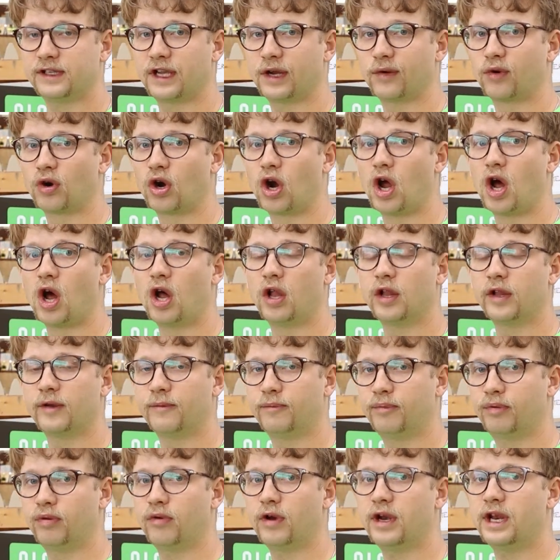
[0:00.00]
They were all
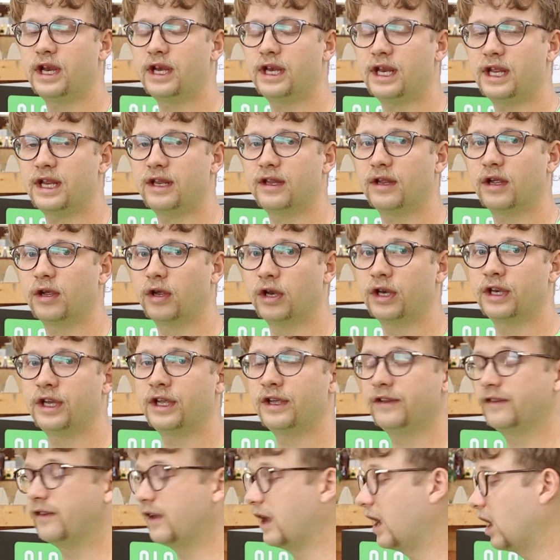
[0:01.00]
in pretty good
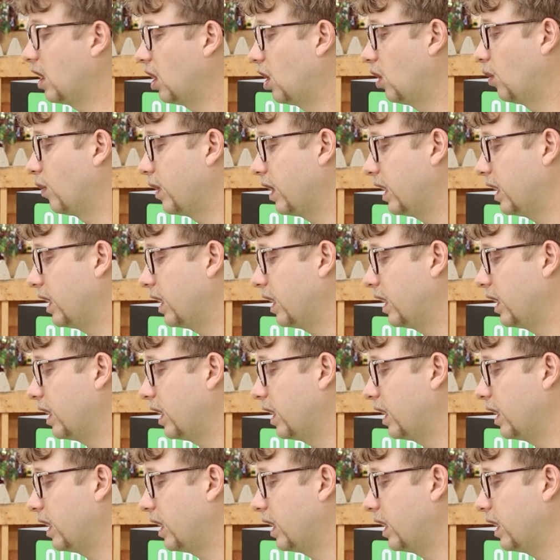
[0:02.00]
detail.